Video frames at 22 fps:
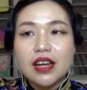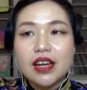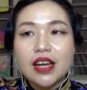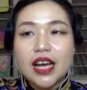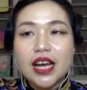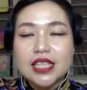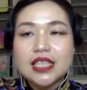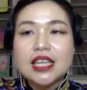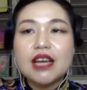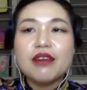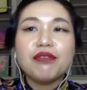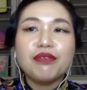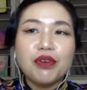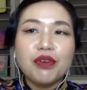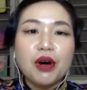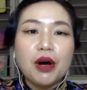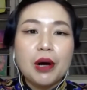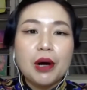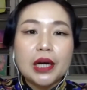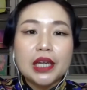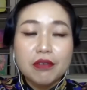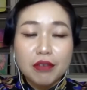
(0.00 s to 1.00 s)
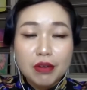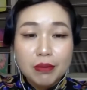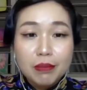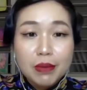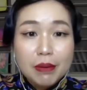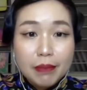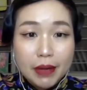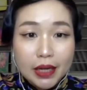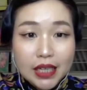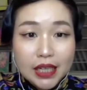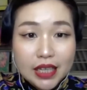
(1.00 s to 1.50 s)
except for giving me
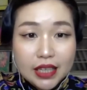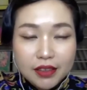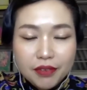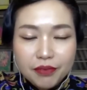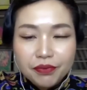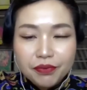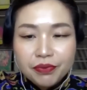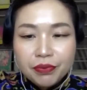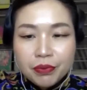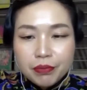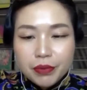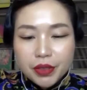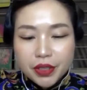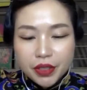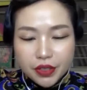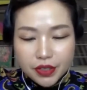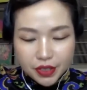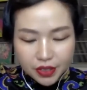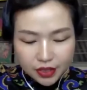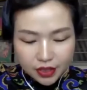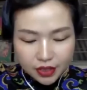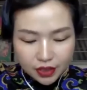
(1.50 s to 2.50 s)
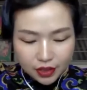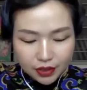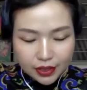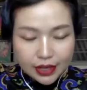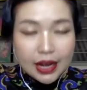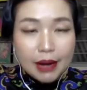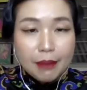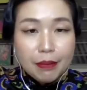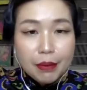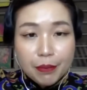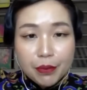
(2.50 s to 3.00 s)
money? Because there
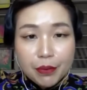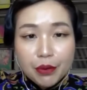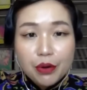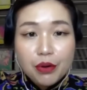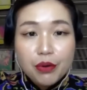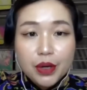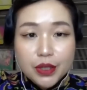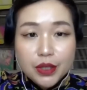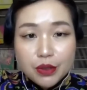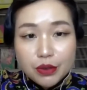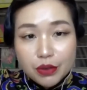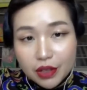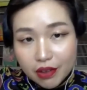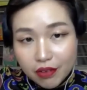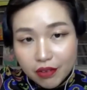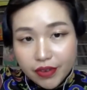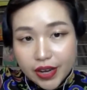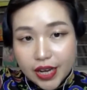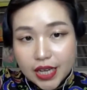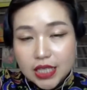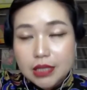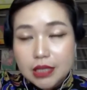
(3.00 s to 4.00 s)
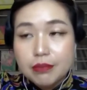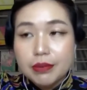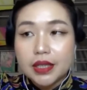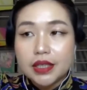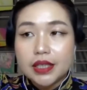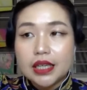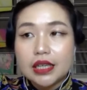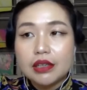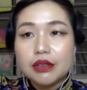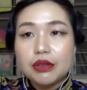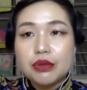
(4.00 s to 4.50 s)
are people who want to invest, but
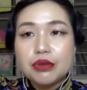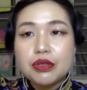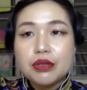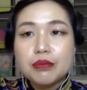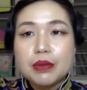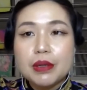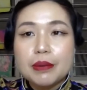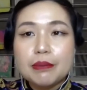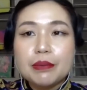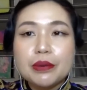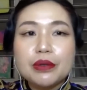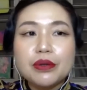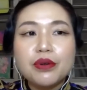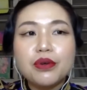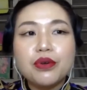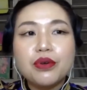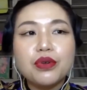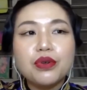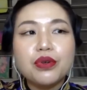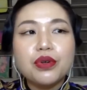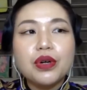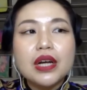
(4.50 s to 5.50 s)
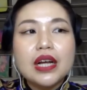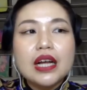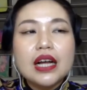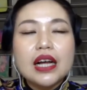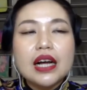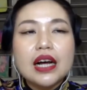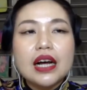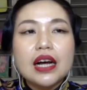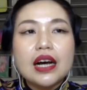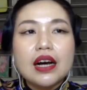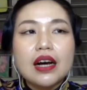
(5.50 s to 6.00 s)
there are also people who
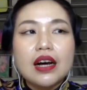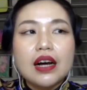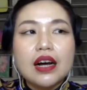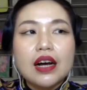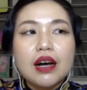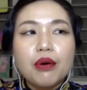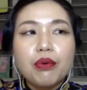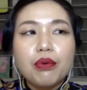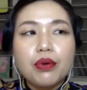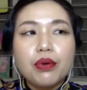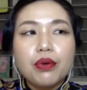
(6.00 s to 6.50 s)
are